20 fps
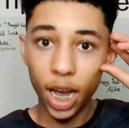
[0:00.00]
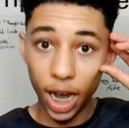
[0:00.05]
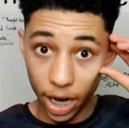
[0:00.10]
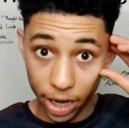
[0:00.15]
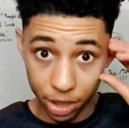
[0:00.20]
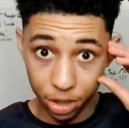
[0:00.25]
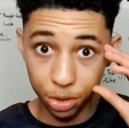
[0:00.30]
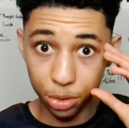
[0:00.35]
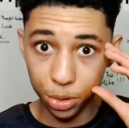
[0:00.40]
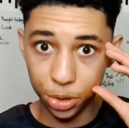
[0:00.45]

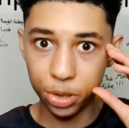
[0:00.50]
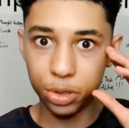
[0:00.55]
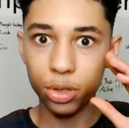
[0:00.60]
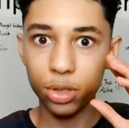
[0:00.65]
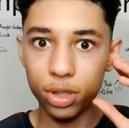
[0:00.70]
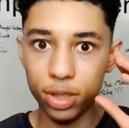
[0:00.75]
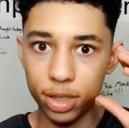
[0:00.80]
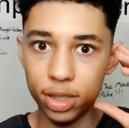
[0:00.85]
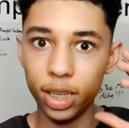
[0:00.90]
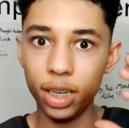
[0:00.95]
and you
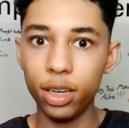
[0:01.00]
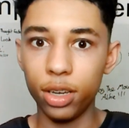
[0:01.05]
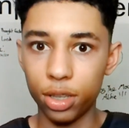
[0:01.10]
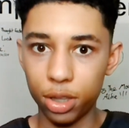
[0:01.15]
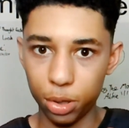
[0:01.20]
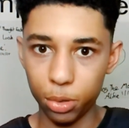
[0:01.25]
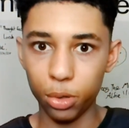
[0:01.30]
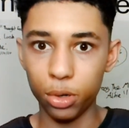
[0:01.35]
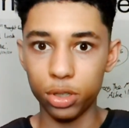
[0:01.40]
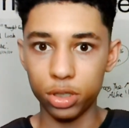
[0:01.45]
should think
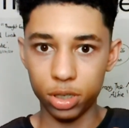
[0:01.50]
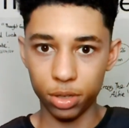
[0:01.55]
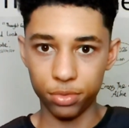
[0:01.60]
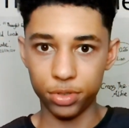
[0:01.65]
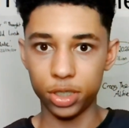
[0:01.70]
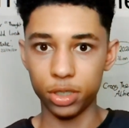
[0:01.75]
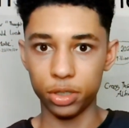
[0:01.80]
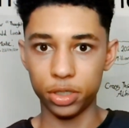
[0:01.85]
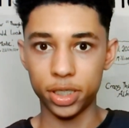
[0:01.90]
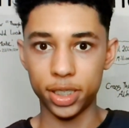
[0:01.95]
thoughts of
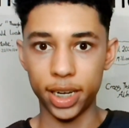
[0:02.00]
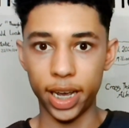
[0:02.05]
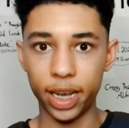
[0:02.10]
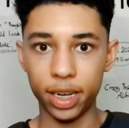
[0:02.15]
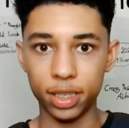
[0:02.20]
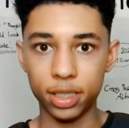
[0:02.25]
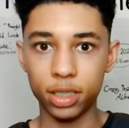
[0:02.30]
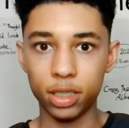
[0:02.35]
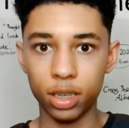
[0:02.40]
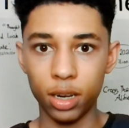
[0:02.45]

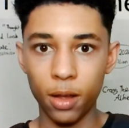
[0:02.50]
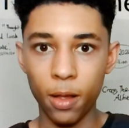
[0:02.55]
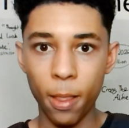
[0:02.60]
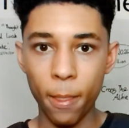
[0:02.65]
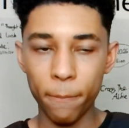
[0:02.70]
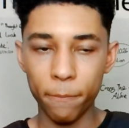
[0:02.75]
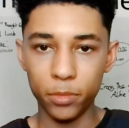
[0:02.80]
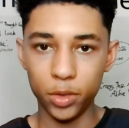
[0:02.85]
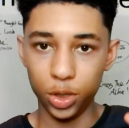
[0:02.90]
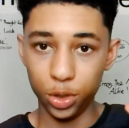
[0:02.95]
success.
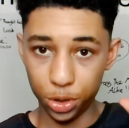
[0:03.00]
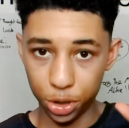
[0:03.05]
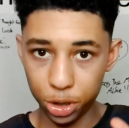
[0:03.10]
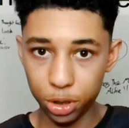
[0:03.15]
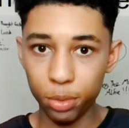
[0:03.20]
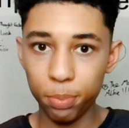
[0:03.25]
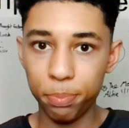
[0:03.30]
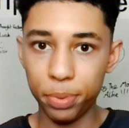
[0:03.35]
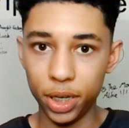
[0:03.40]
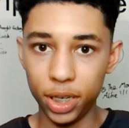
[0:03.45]
You
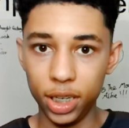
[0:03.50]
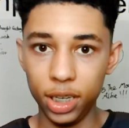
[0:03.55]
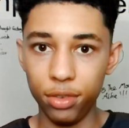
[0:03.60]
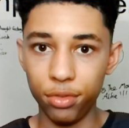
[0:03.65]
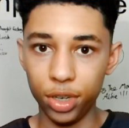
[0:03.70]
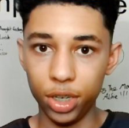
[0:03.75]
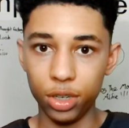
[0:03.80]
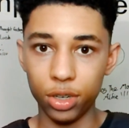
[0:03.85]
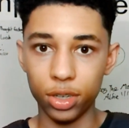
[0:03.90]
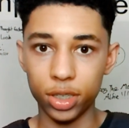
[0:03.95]
should believe
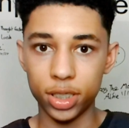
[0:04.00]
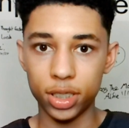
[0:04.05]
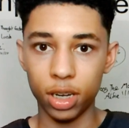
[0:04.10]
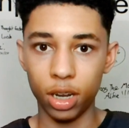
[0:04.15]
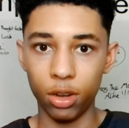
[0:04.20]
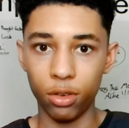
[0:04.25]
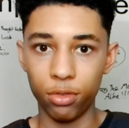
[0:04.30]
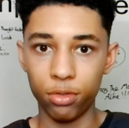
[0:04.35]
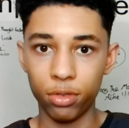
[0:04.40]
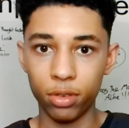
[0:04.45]
in
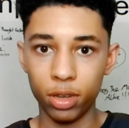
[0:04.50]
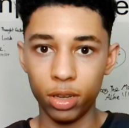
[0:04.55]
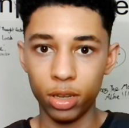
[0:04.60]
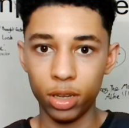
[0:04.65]
yourself.